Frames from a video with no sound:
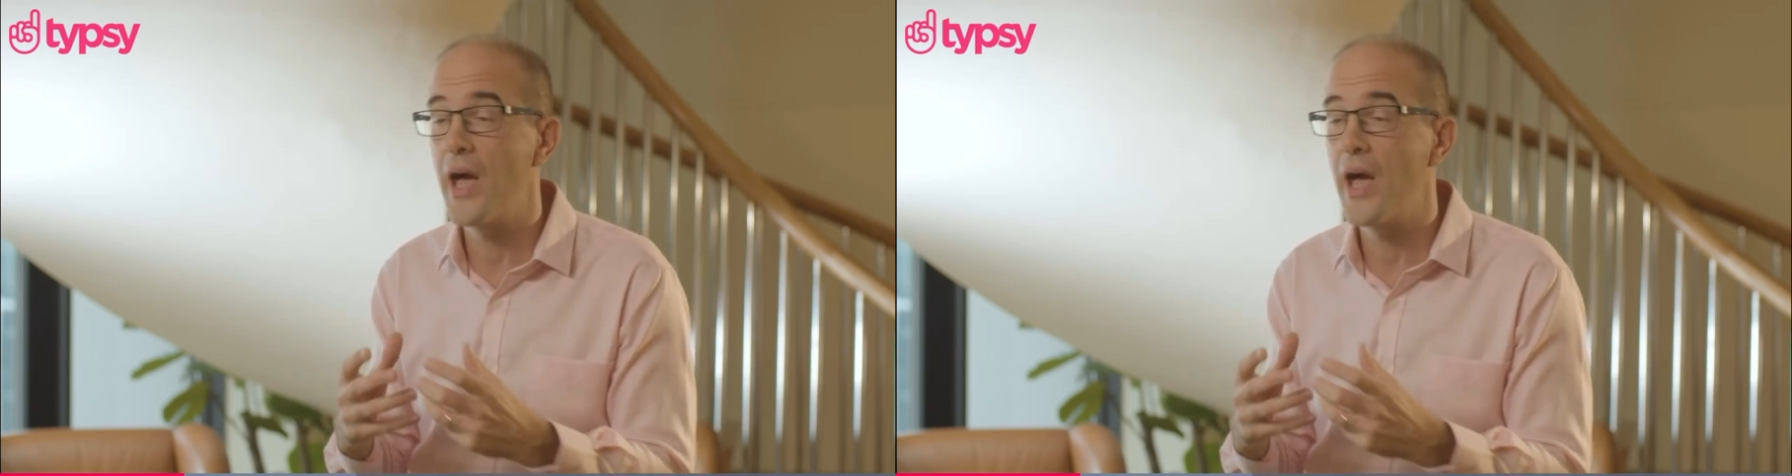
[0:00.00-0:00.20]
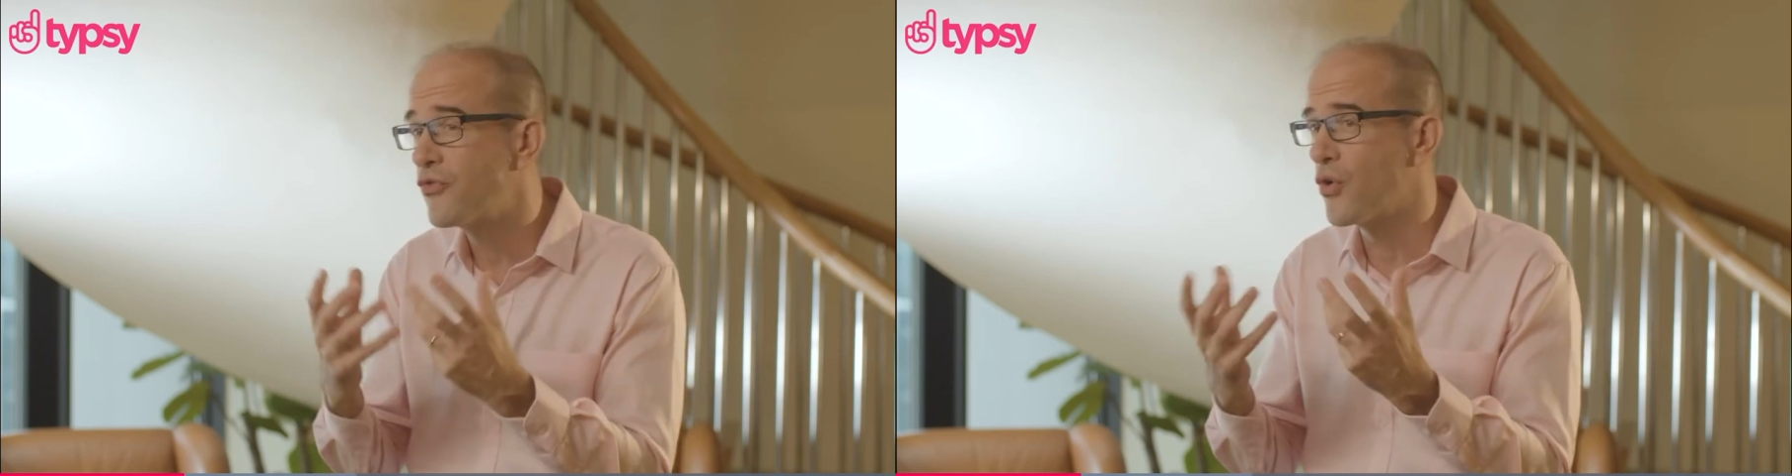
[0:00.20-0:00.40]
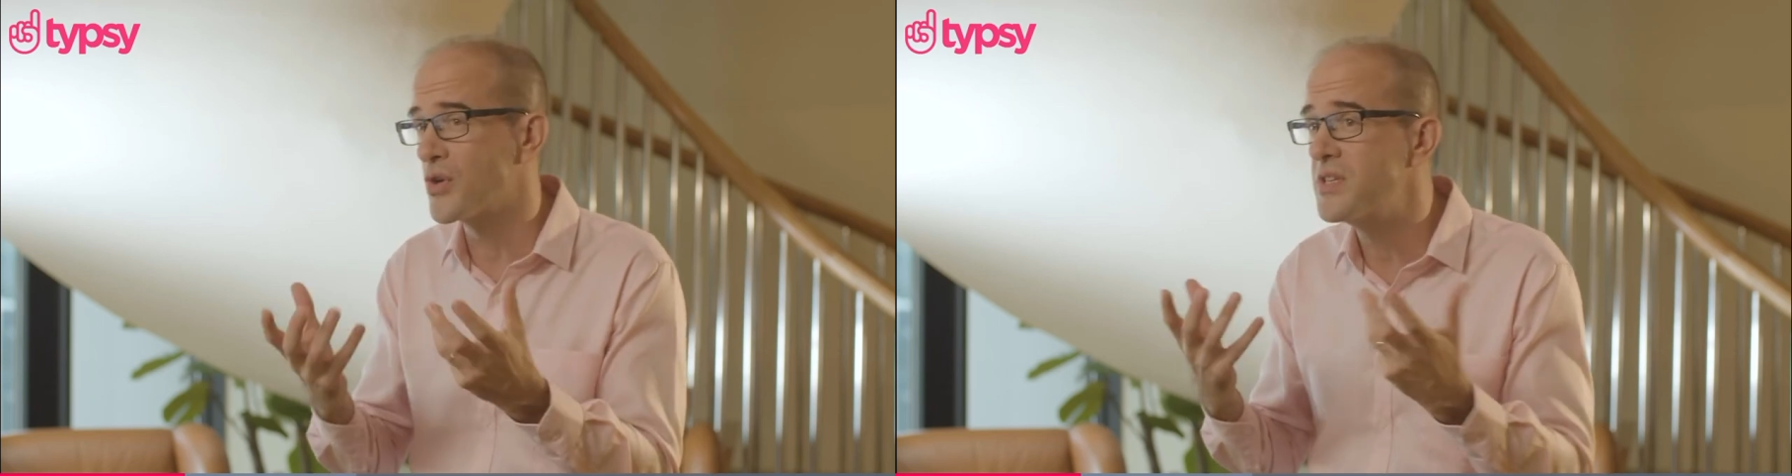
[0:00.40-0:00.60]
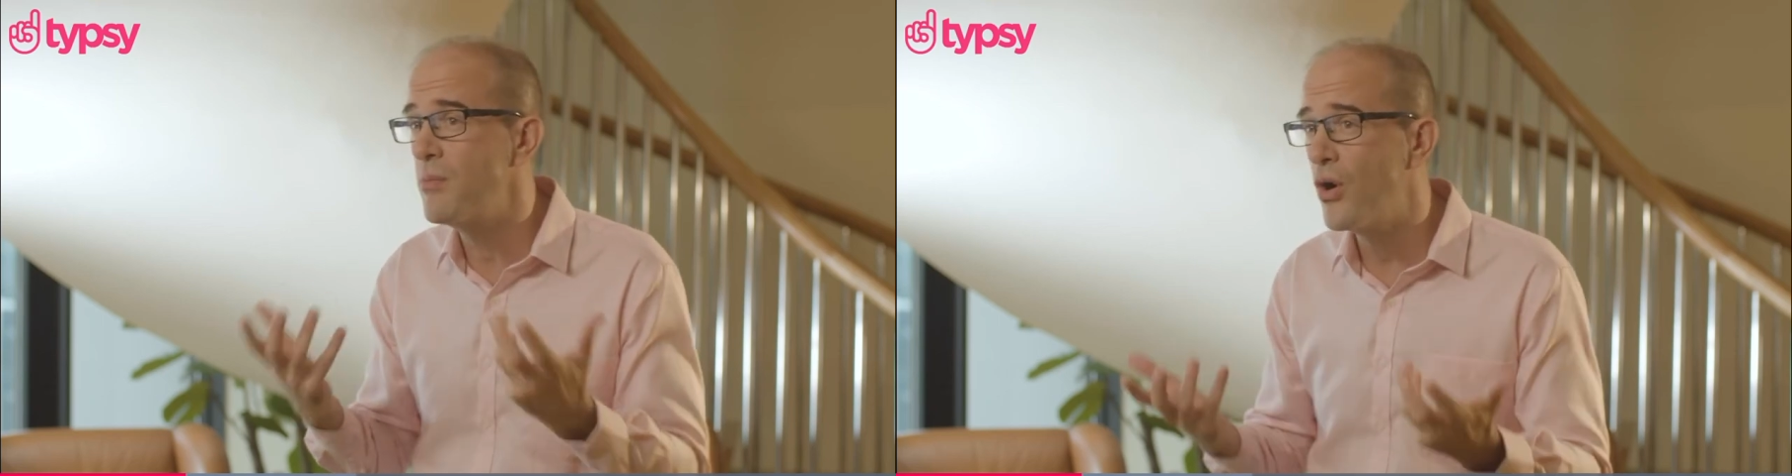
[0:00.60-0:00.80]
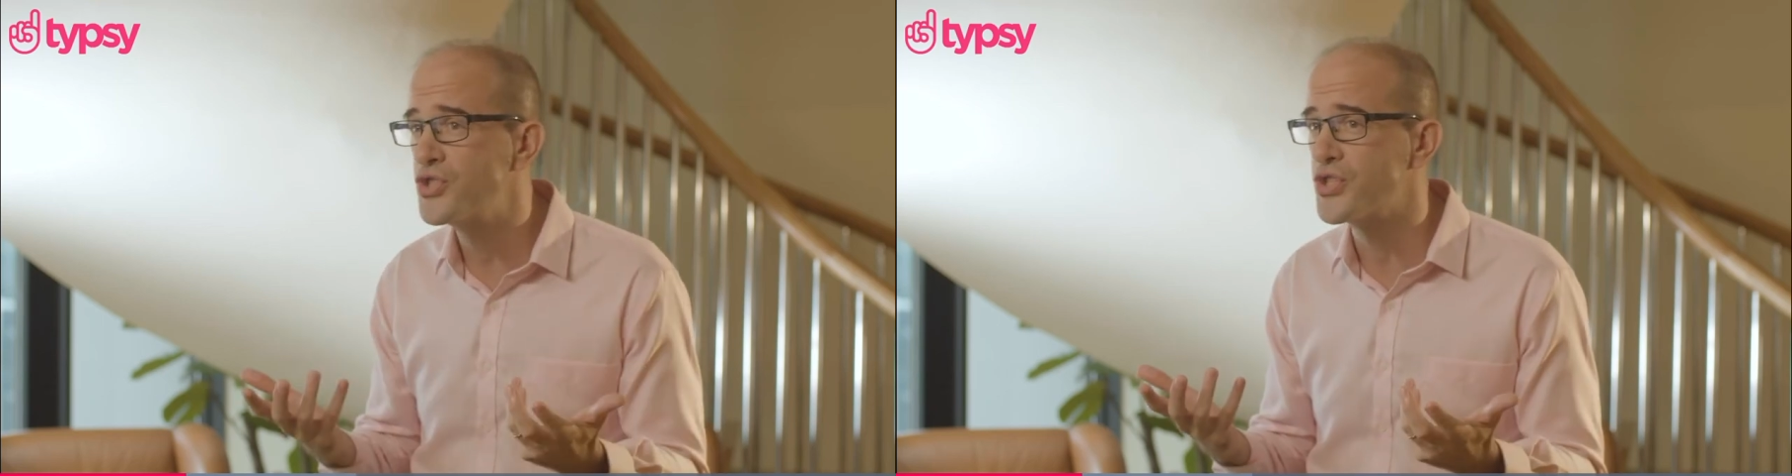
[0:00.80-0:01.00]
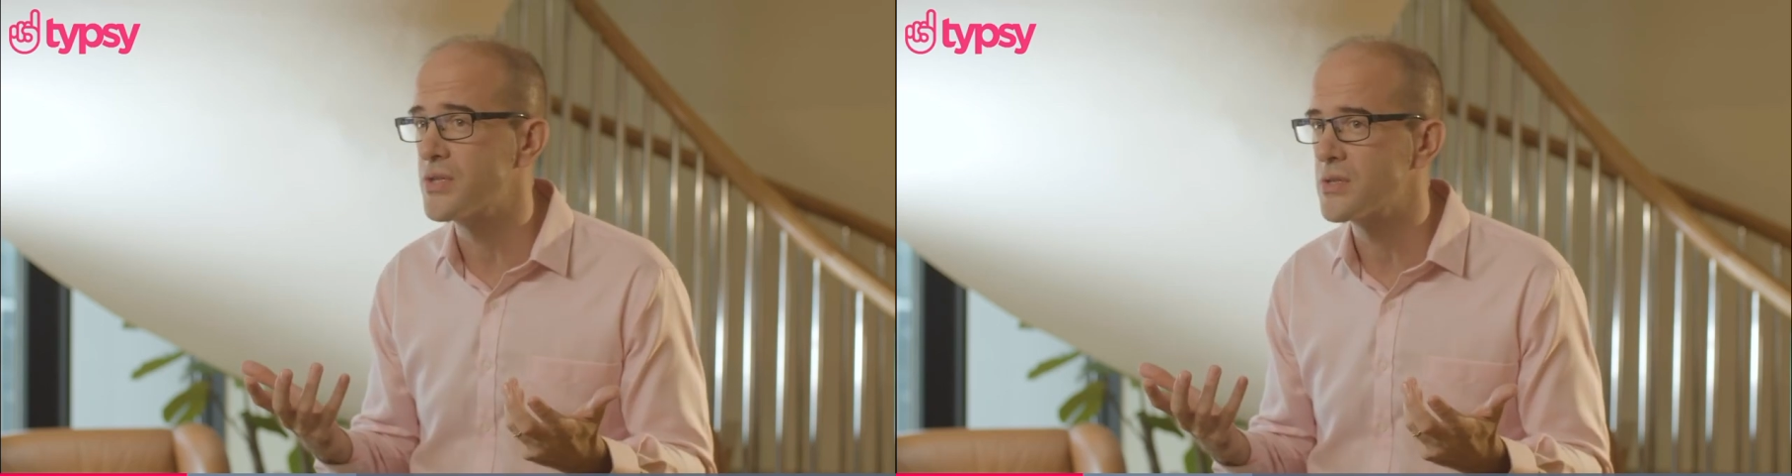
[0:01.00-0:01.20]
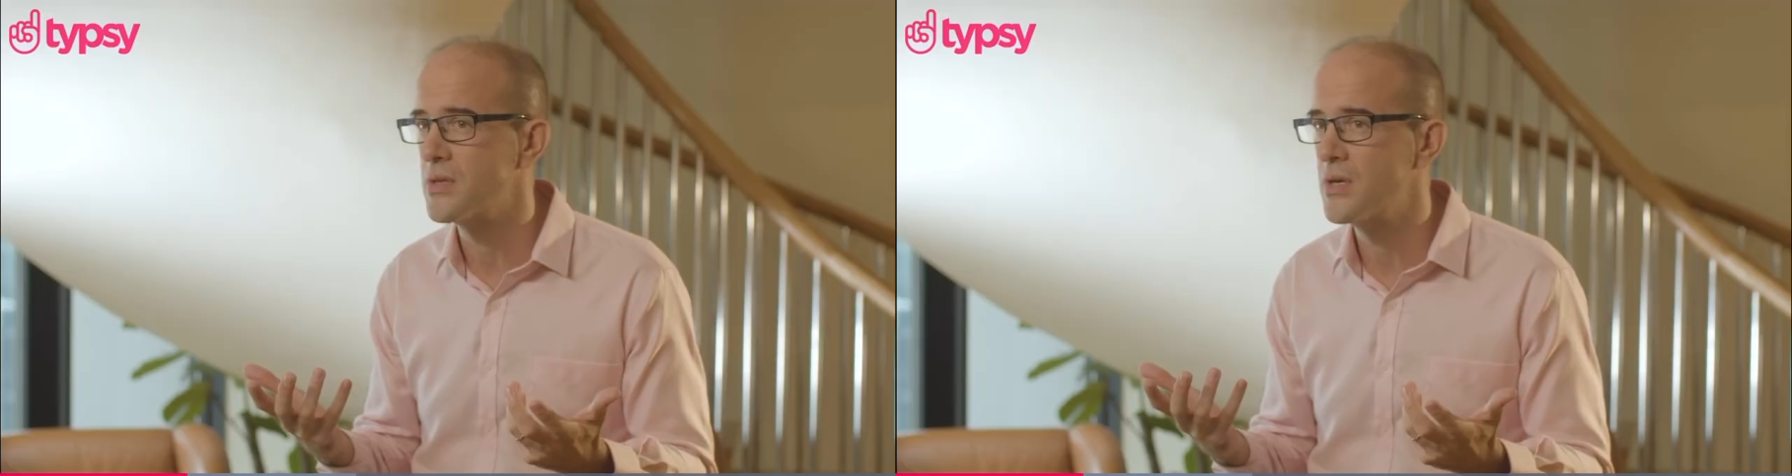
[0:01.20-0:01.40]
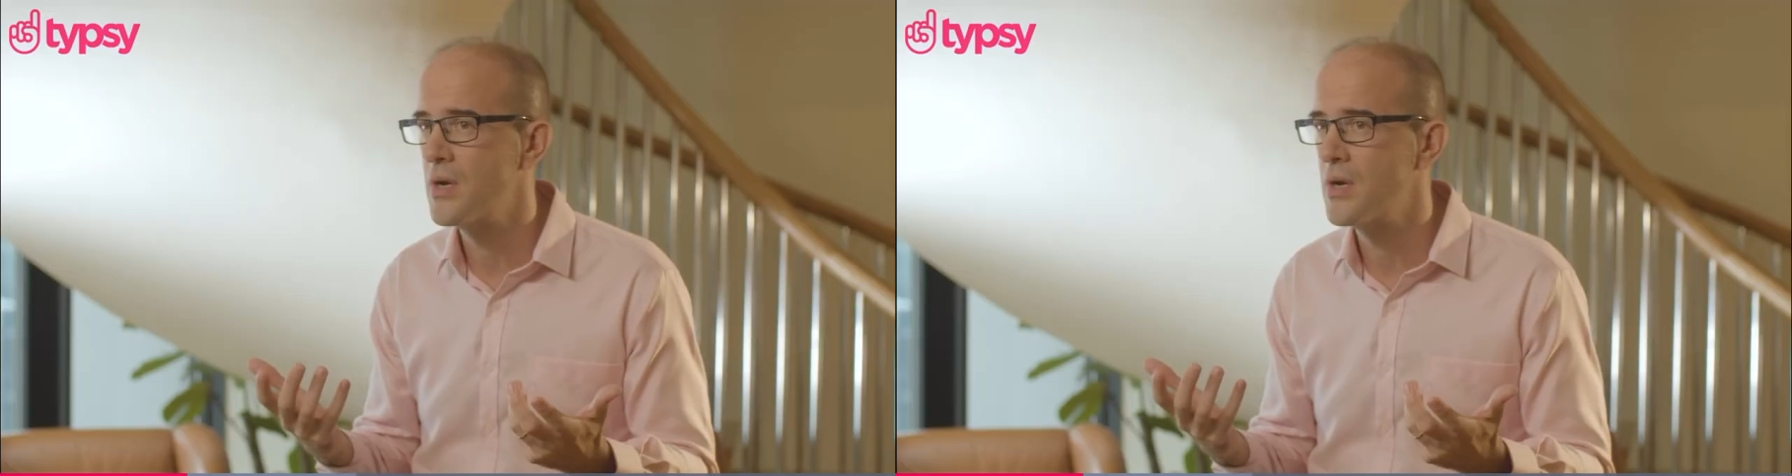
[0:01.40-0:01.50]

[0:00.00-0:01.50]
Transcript: and of course emotions.